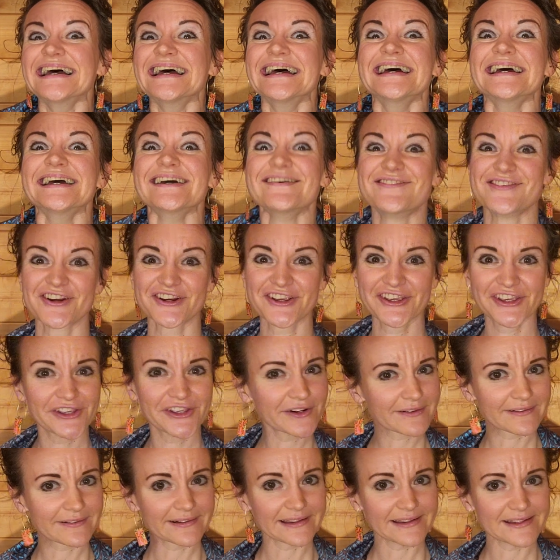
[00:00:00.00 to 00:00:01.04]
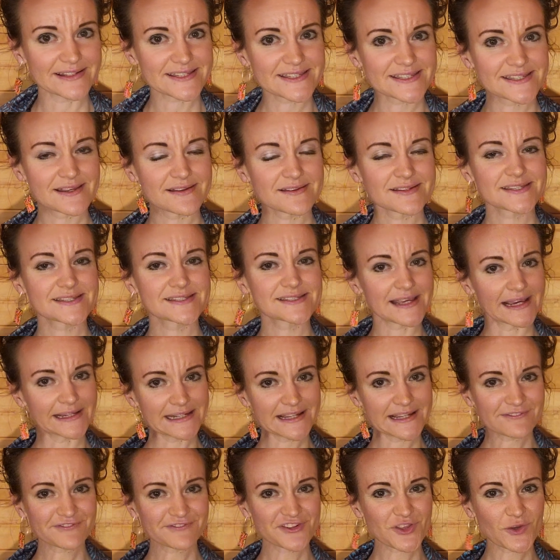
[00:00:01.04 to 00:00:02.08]
If you're curious, sign
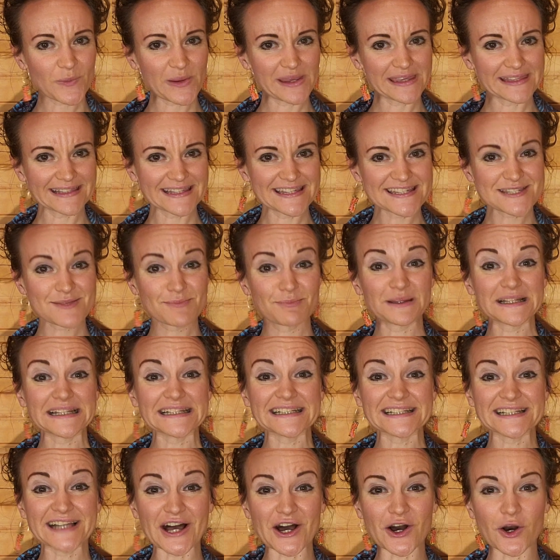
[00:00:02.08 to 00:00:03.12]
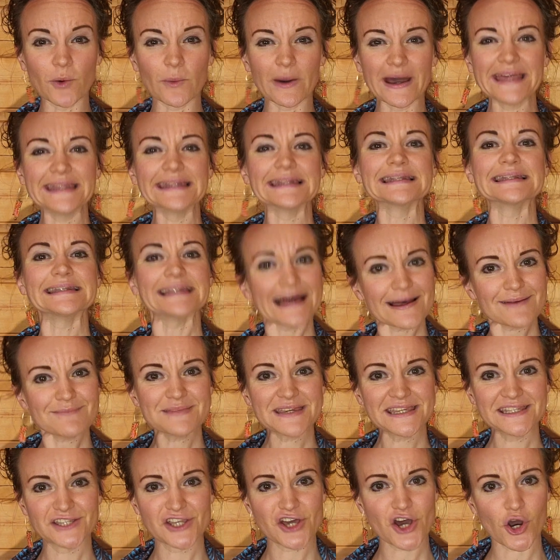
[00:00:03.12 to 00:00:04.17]
up for the waitlist below and let
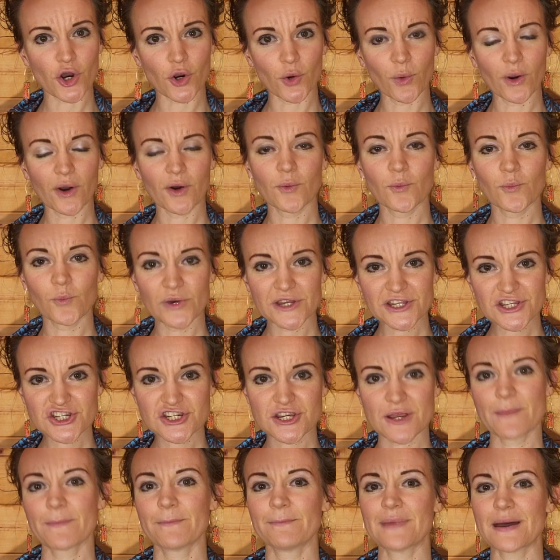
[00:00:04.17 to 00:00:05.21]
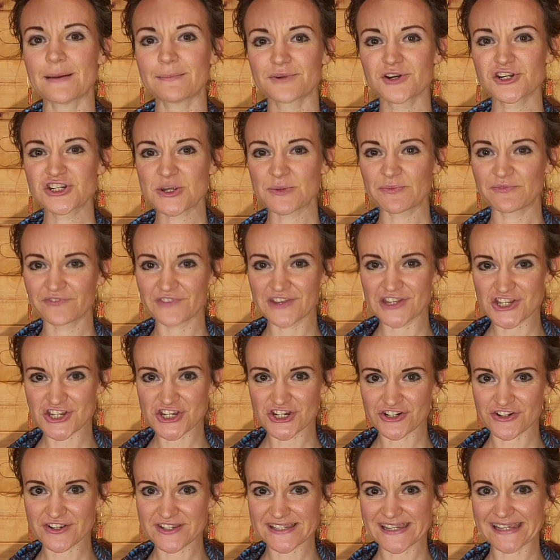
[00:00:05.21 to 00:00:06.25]
me know which membership
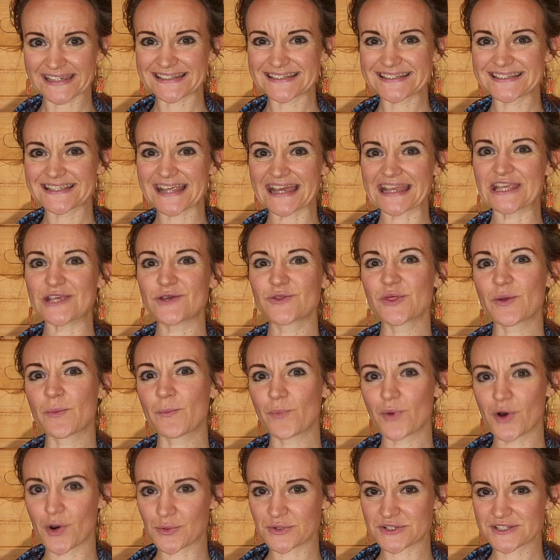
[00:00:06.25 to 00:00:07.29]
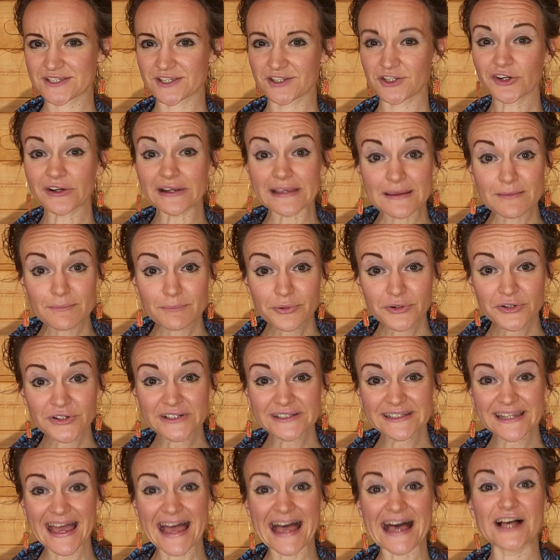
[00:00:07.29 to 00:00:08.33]
features excite you the most. Your
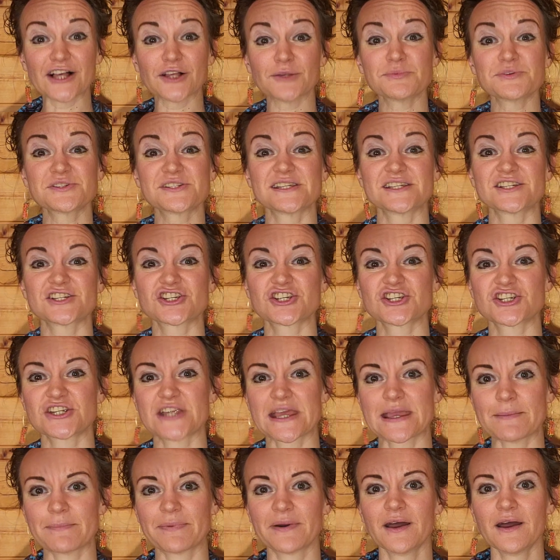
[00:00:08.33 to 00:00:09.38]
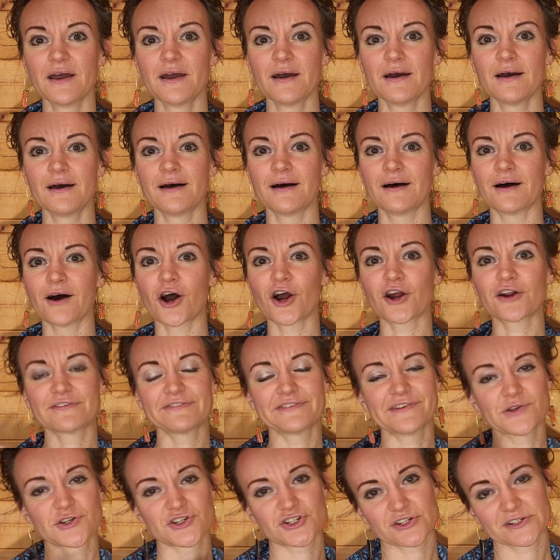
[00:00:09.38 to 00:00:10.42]
input helps shape our
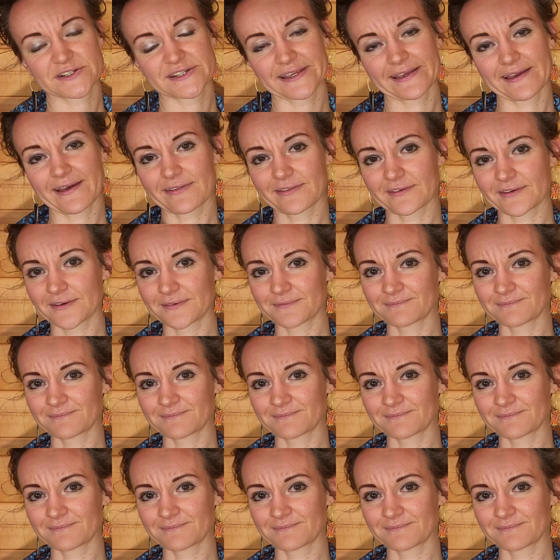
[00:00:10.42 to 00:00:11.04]
future together.